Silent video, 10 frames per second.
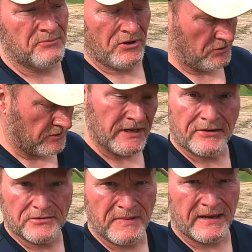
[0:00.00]
Preacher
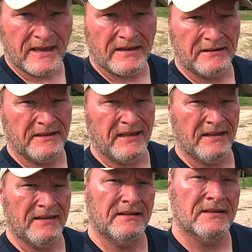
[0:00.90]
Digger's back at it
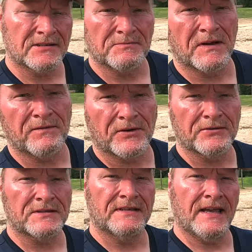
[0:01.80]
again. This is my
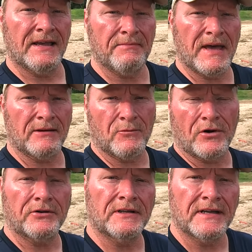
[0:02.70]
first day back
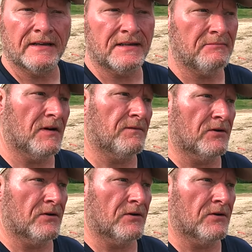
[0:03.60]
water detecting, my